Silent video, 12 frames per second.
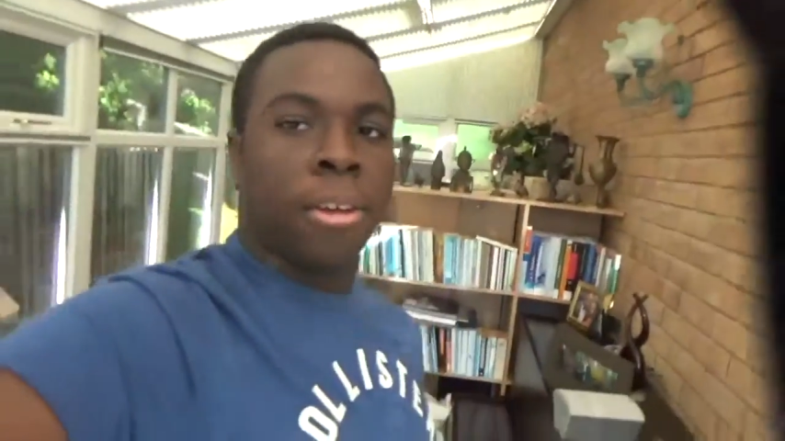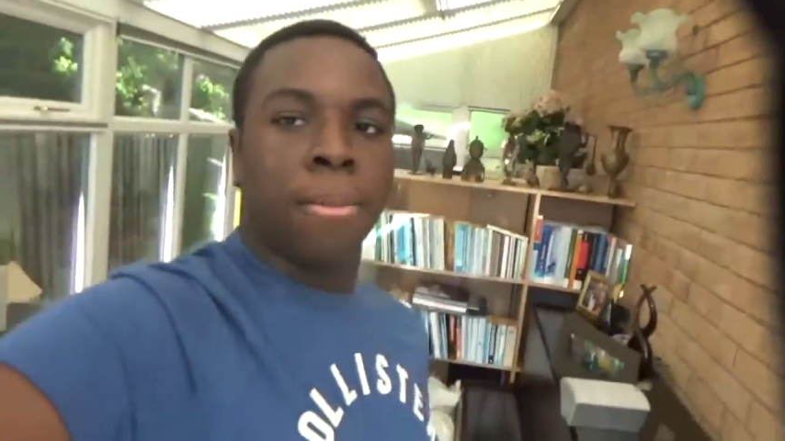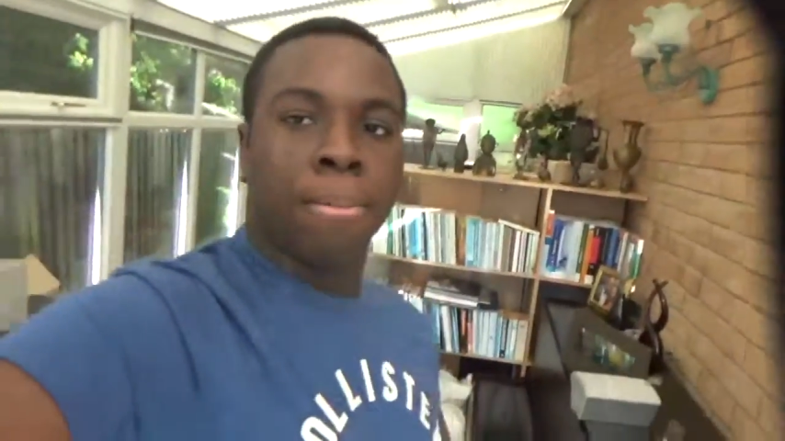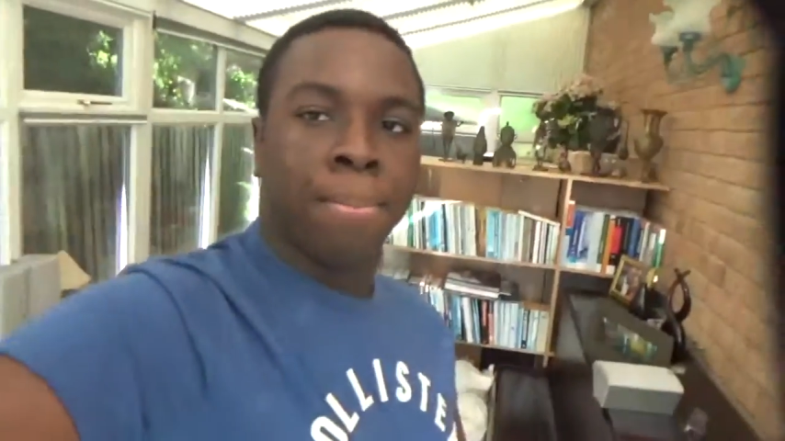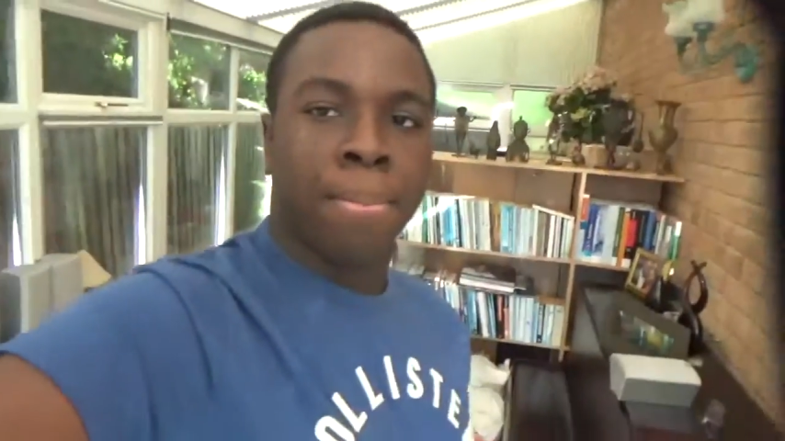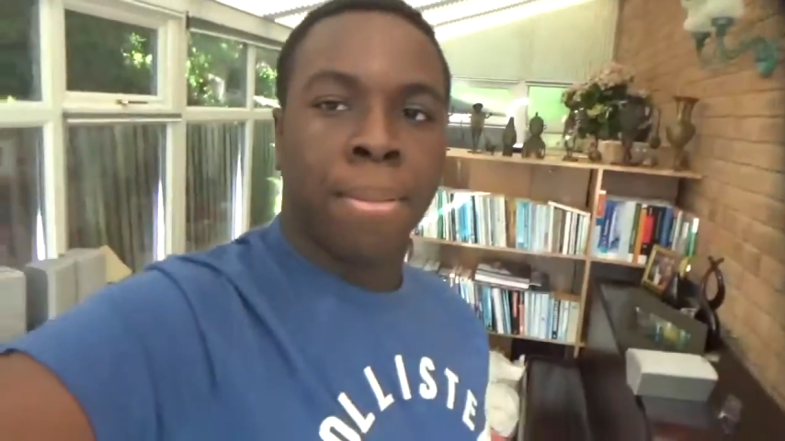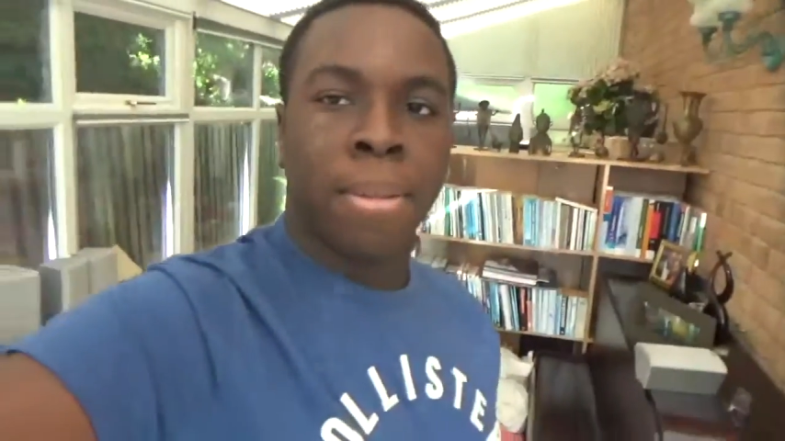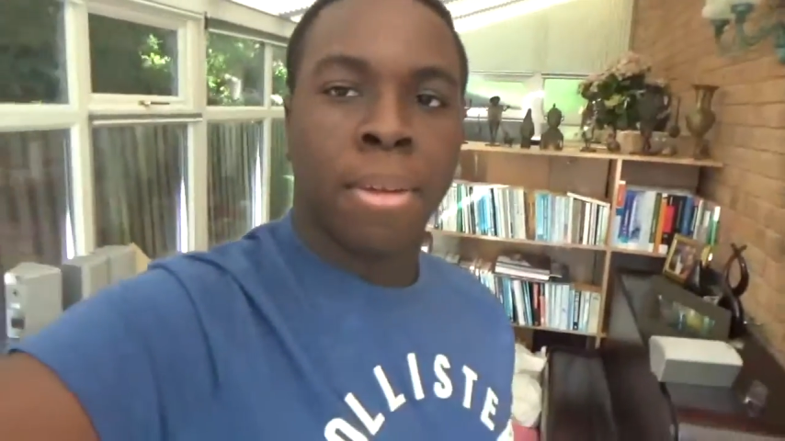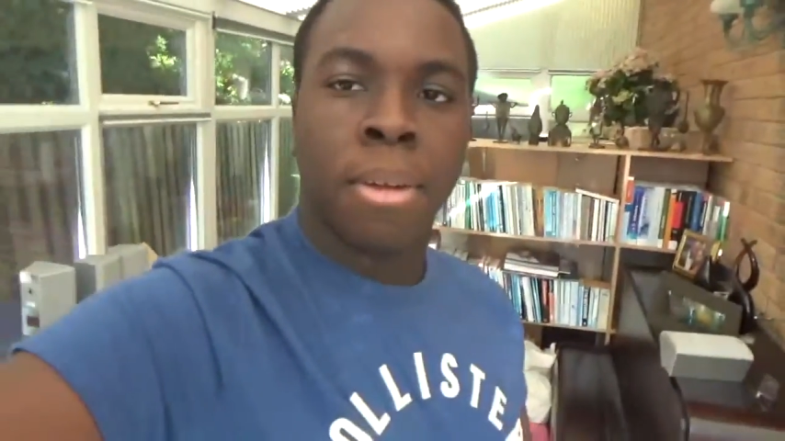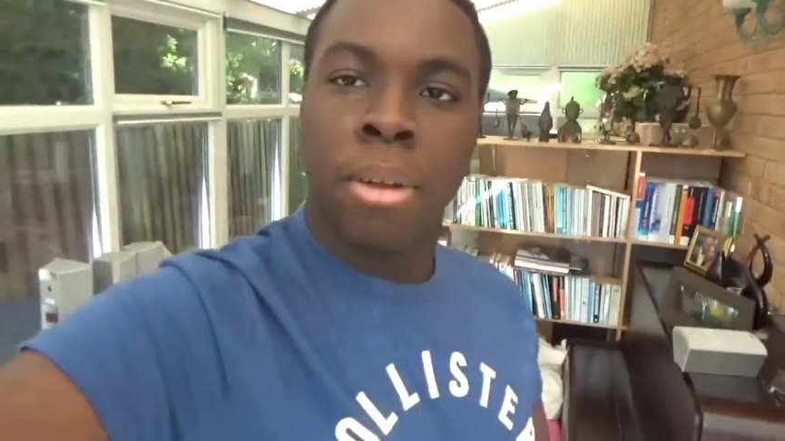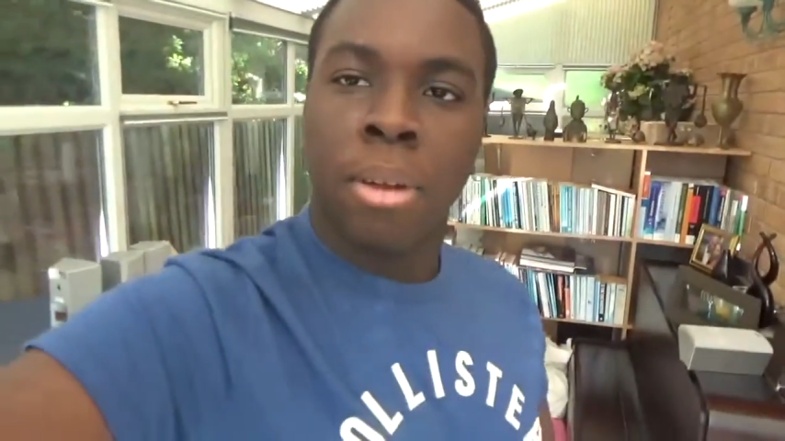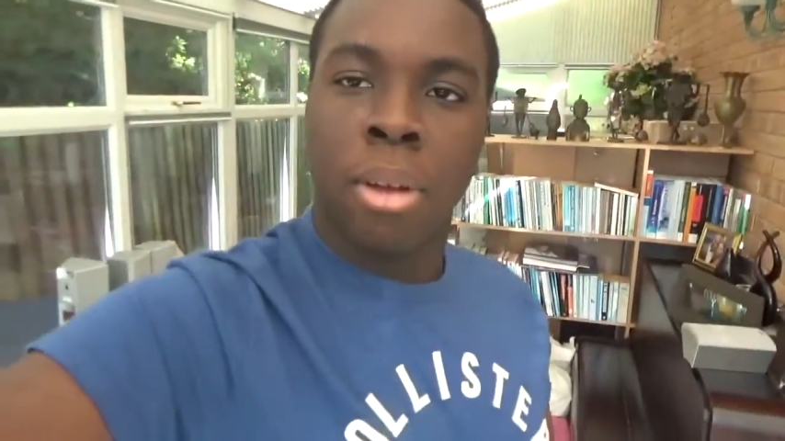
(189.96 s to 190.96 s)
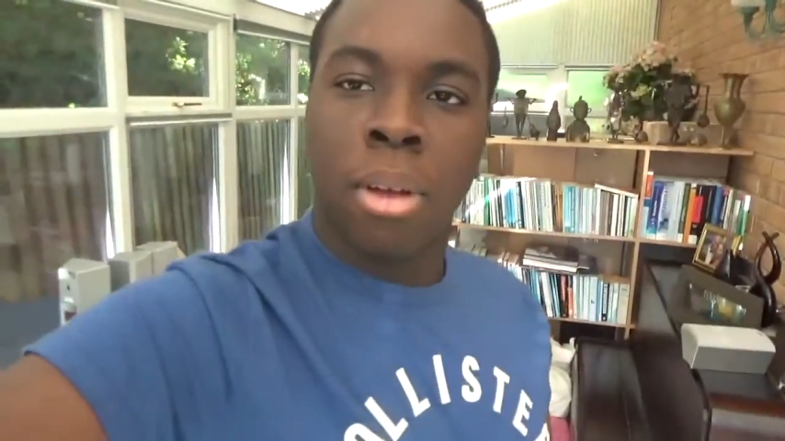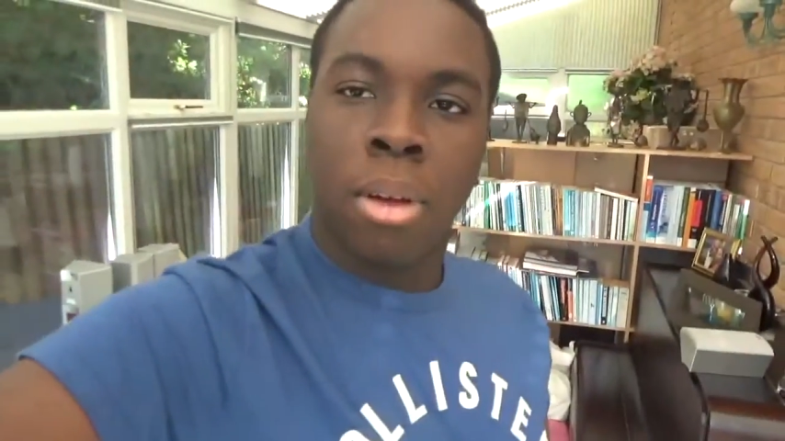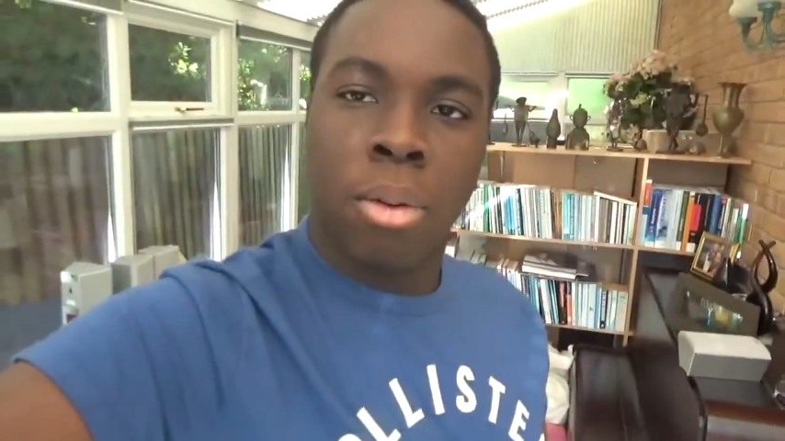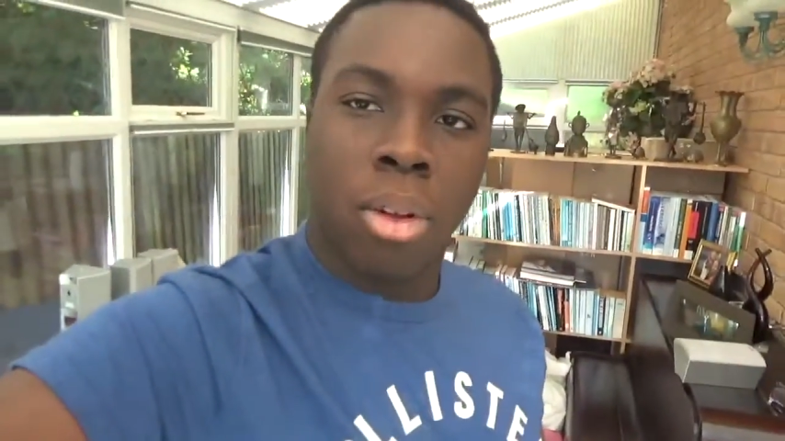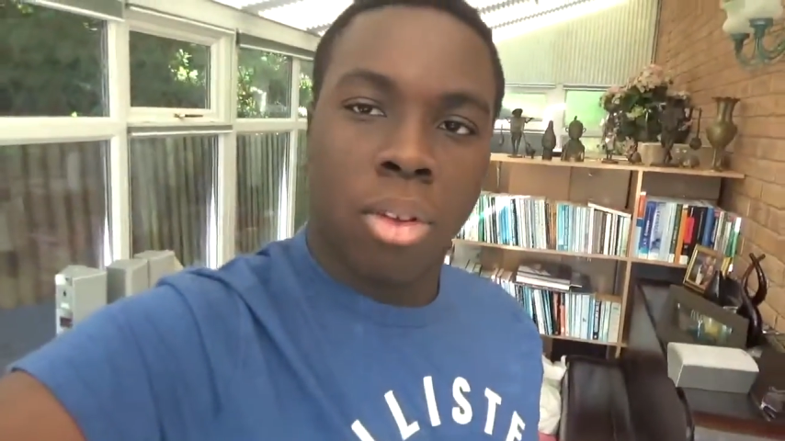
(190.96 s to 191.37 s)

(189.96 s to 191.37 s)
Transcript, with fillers: Hmm. Well,